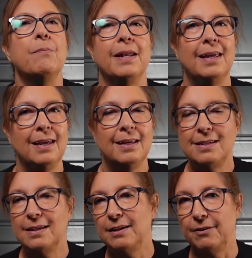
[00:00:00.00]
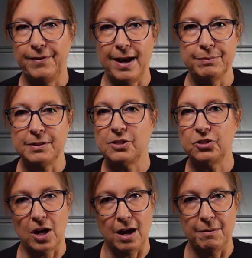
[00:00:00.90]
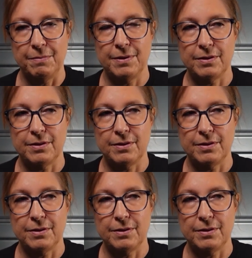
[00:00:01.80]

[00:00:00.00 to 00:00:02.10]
But he did a fabulous job.